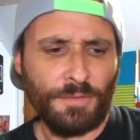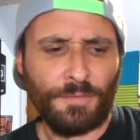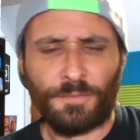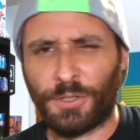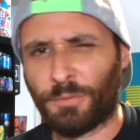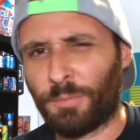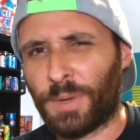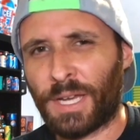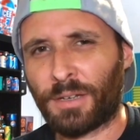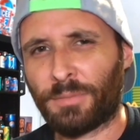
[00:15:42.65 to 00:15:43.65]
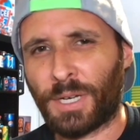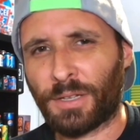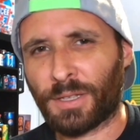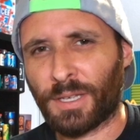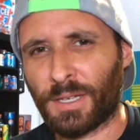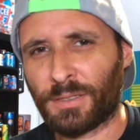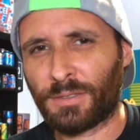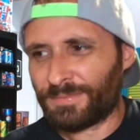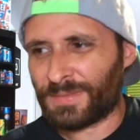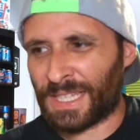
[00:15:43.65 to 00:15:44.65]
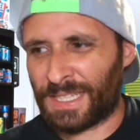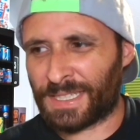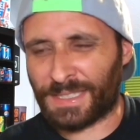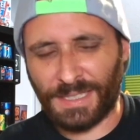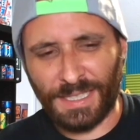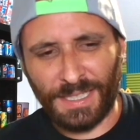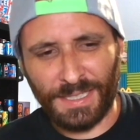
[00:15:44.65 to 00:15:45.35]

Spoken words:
feel bad about that. And